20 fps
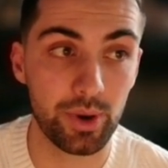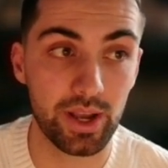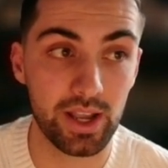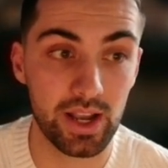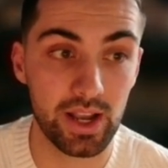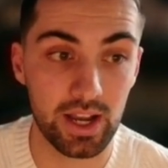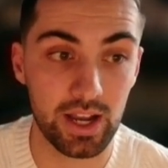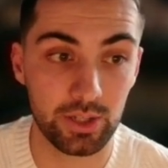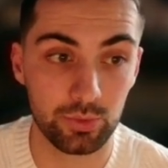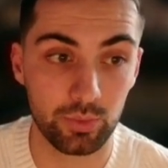
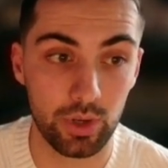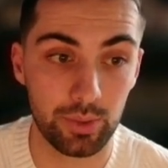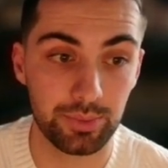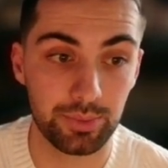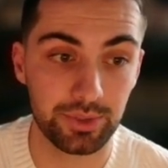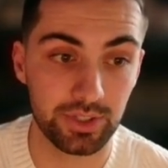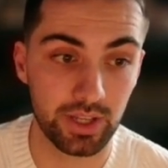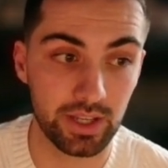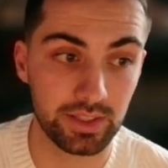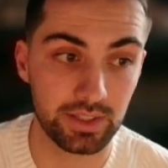OpenAI's
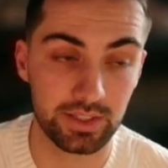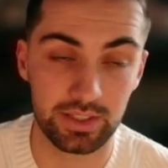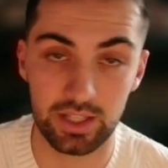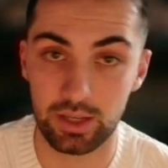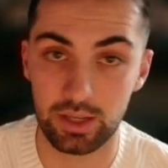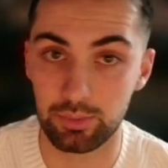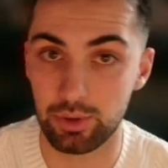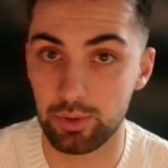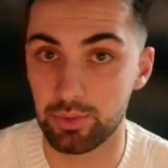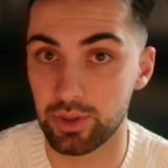website, the
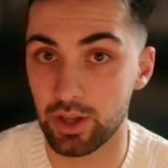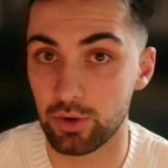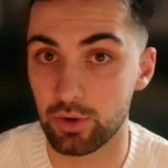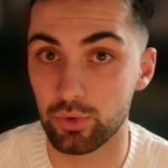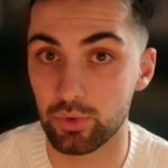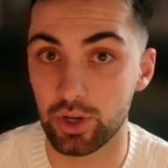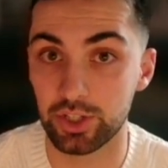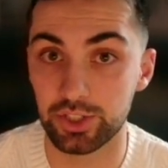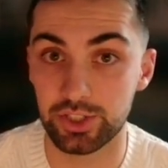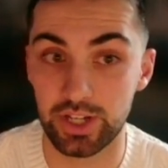same people that
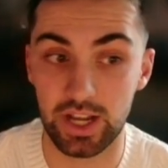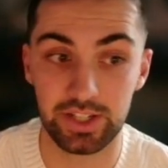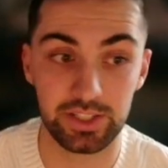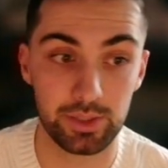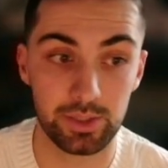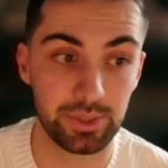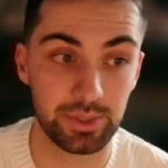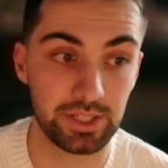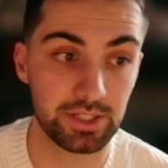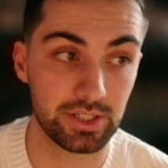run
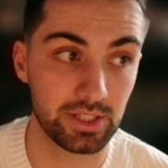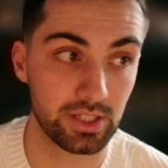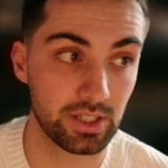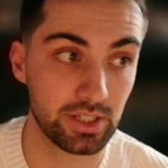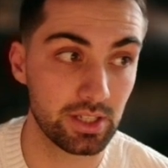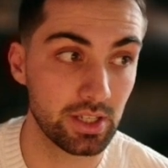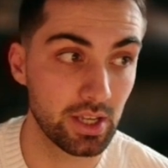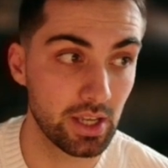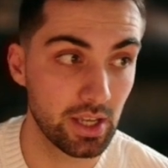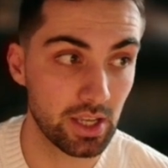
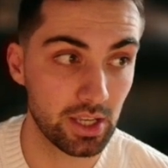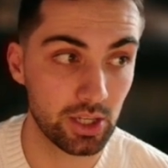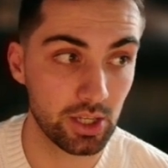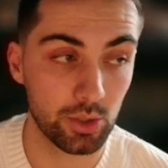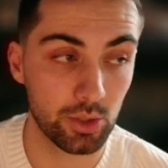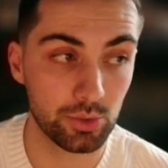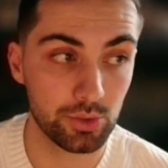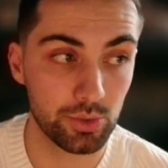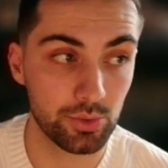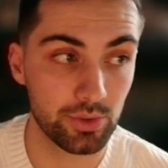ChatGPT, and
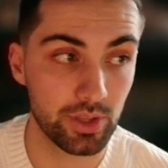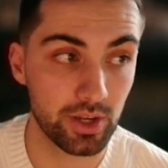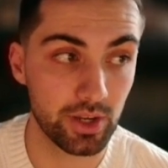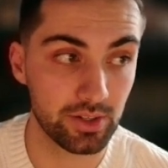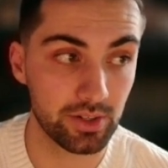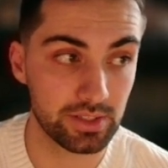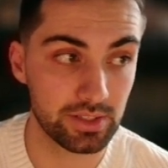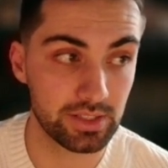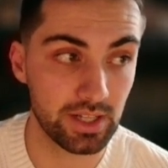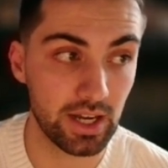go to
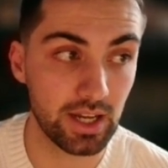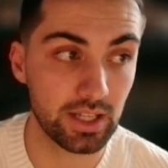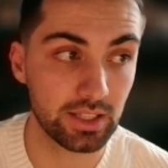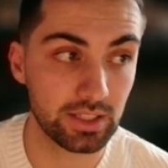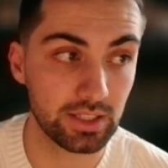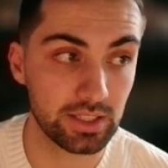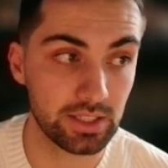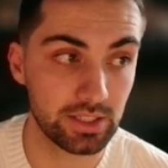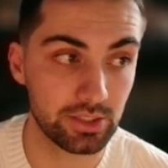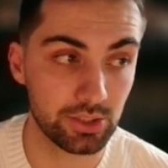their
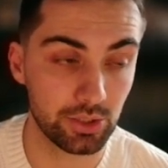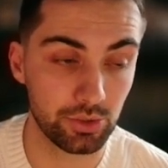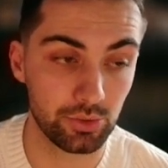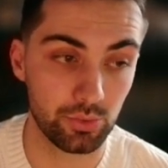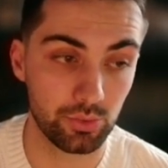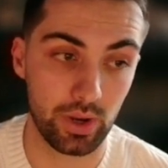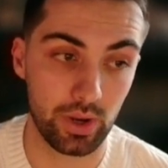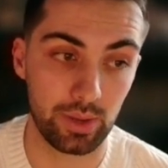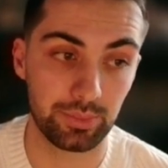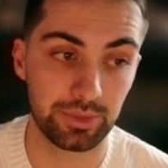DALL-E
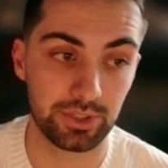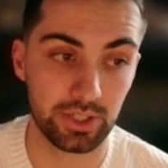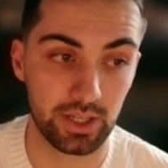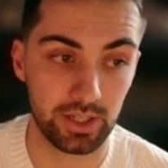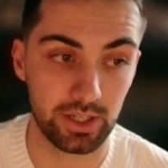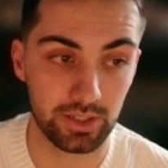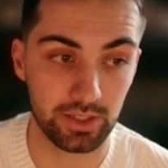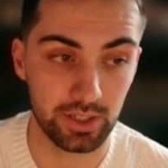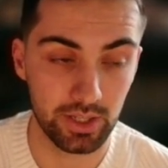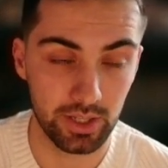2
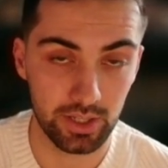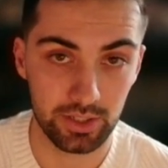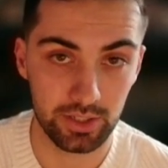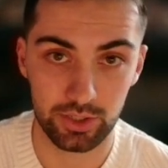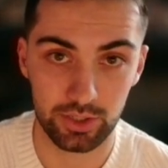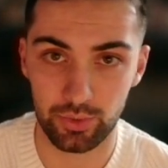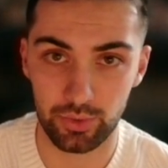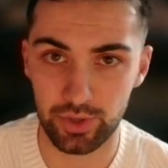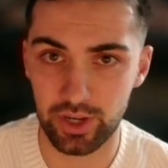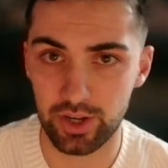website.
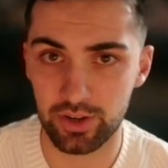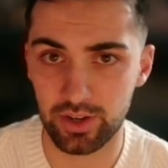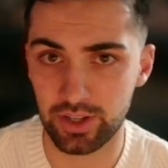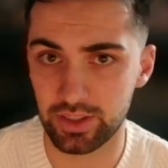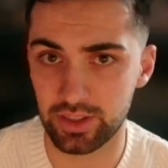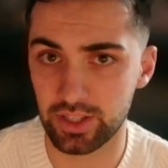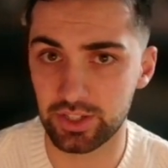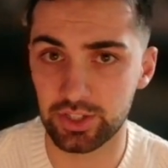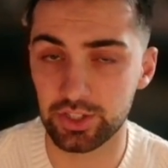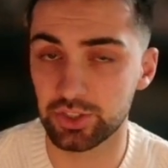So
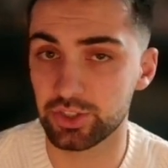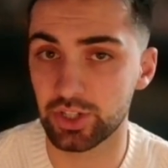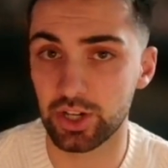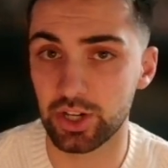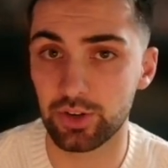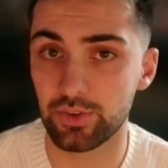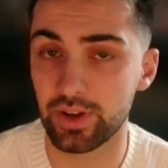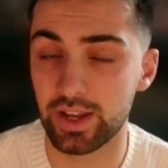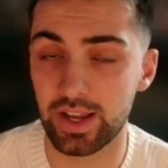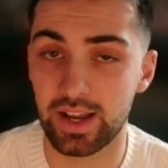here they just
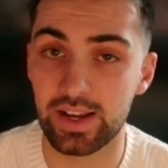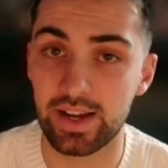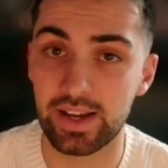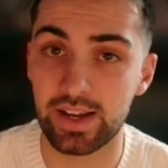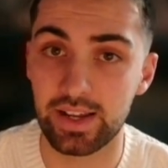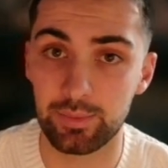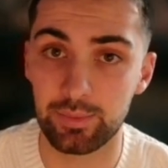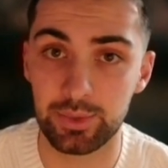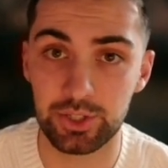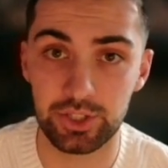generate
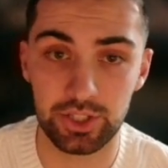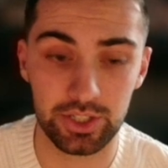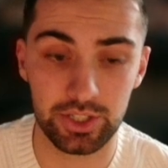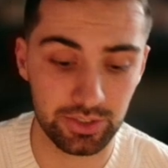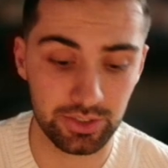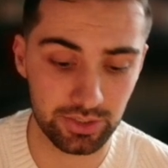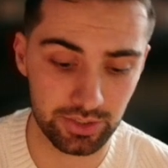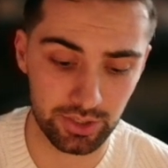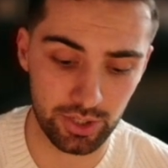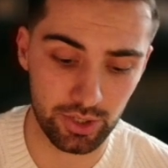AI
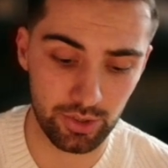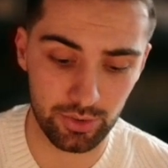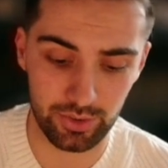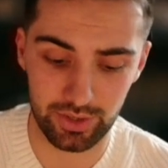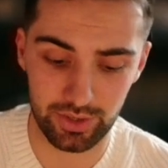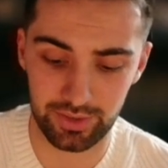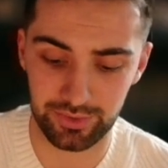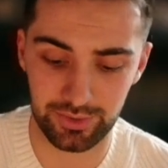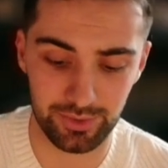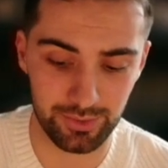images.
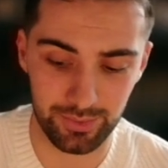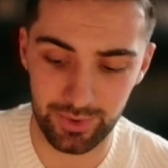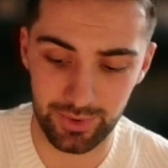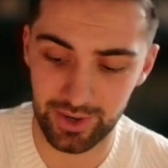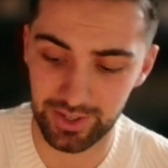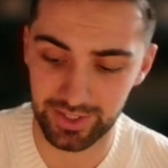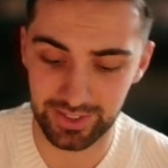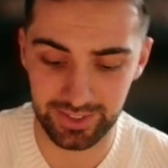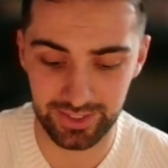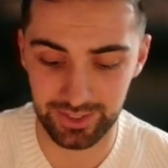So if you
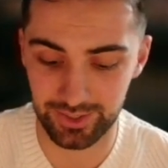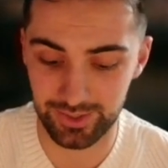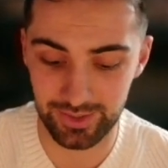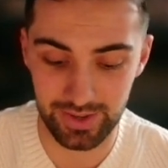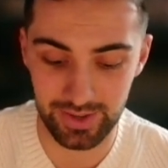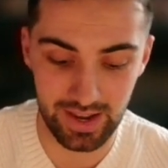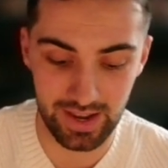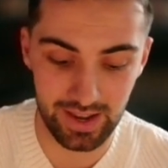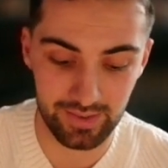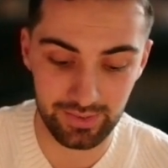wanted
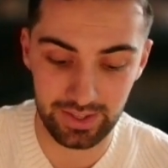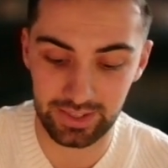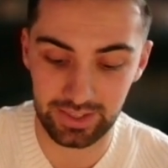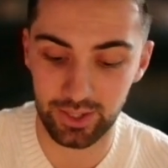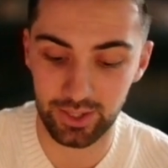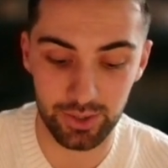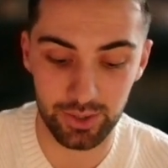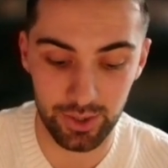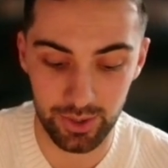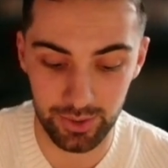to have a
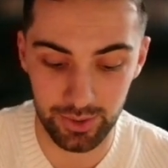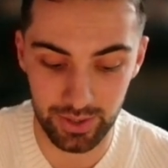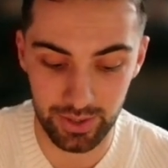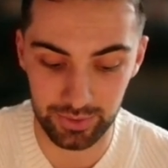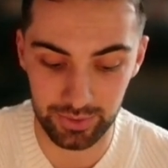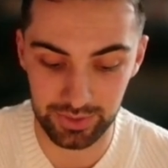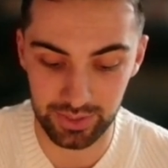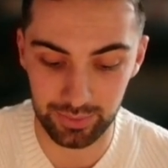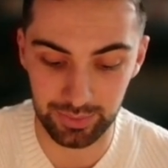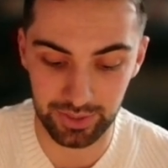logo
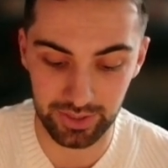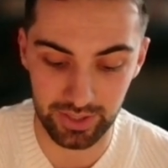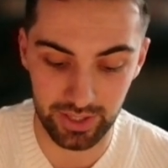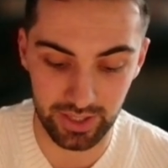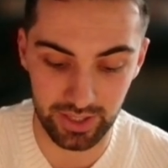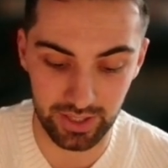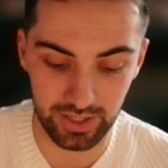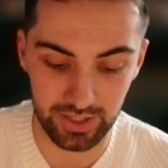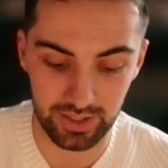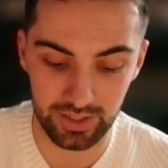that was something
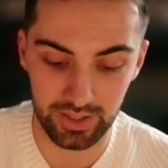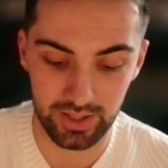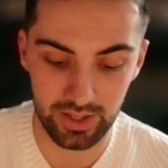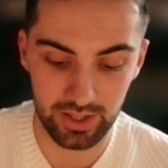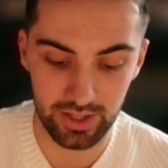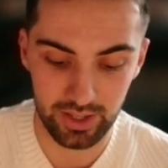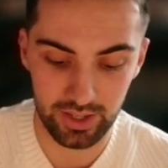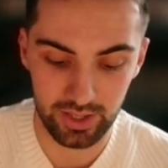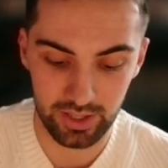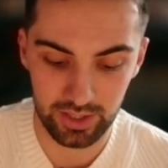like
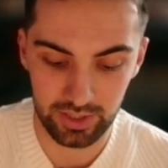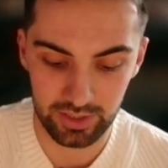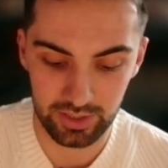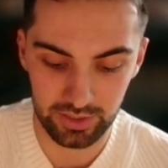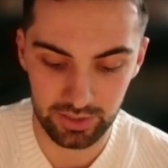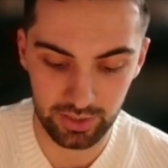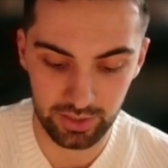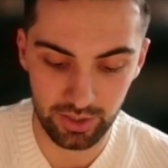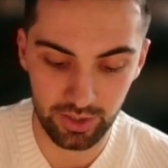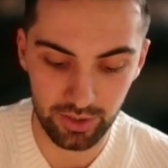
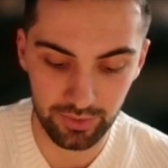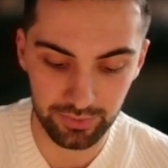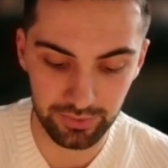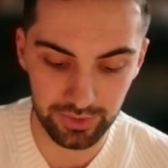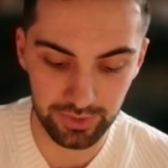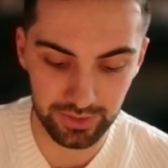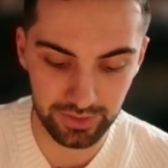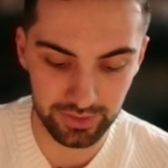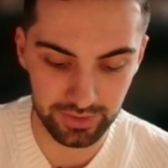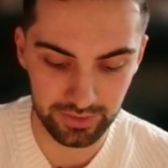
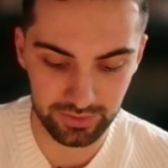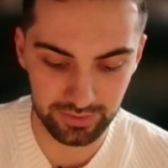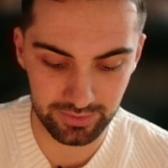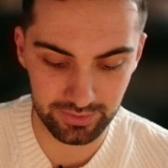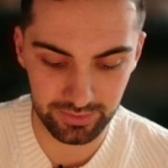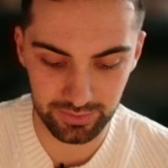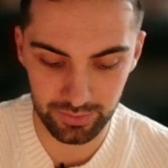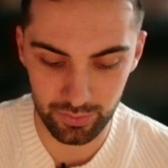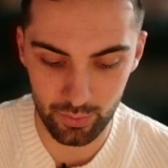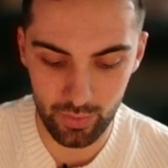
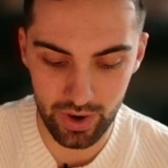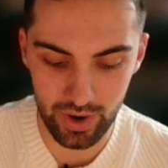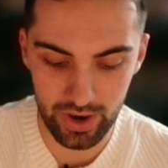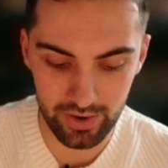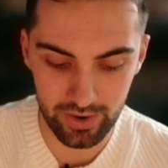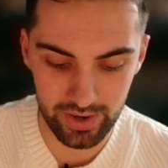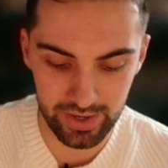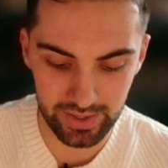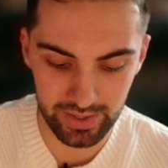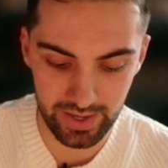dolphin
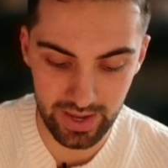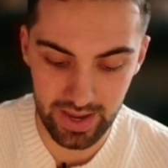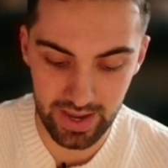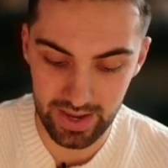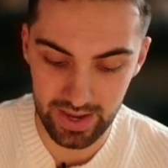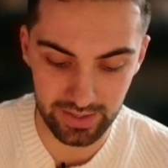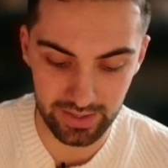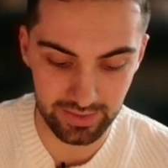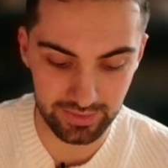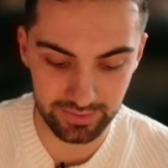wearing a
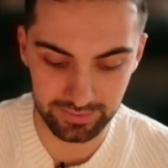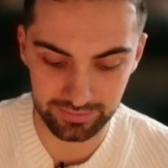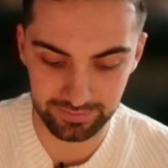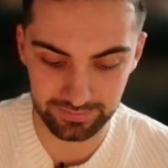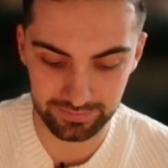hat,